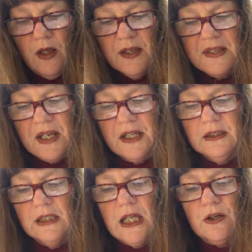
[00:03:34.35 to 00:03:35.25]
a
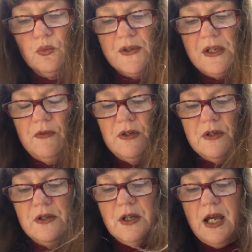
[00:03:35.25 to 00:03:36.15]
second letter was given
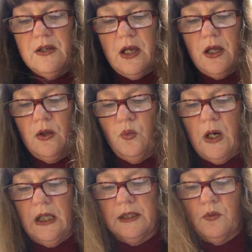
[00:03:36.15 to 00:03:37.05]
to Danielle
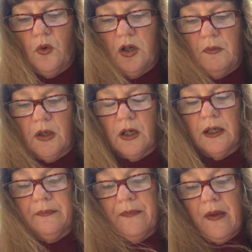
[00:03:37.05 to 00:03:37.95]
while in
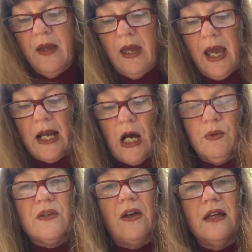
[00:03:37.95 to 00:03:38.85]
Walmart and I
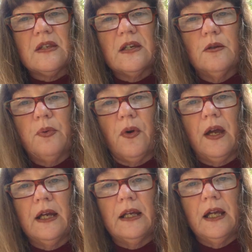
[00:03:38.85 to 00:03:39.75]
was fasting and
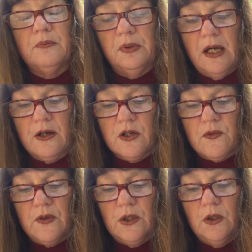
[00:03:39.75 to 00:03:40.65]
praying in
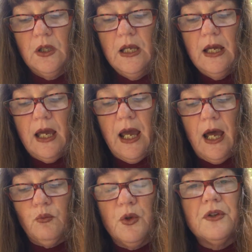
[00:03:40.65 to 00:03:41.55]
Plantersville.
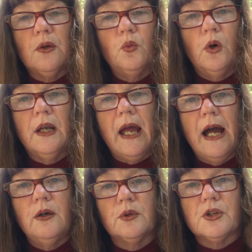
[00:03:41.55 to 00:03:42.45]
And within one
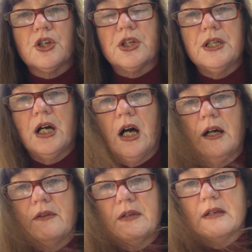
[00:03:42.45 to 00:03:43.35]
hour, she
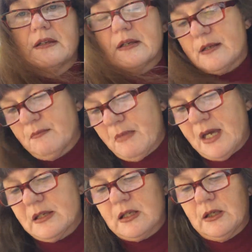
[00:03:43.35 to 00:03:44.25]
got this
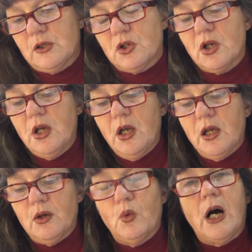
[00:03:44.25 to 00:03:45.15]
message
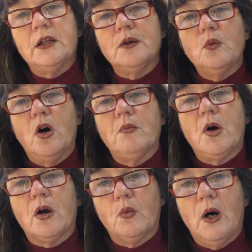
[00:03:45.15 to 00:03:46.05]
while in
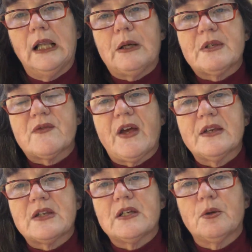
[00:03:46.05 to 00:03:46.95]
Walmart, while I was
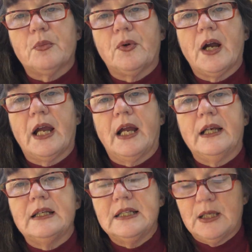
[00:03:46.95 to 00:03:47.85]
fasting and
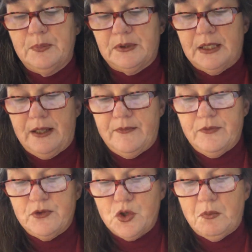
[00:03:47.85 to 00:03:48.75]
praying deeply
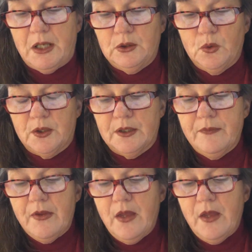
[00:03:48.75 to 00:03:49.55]
to my Lord.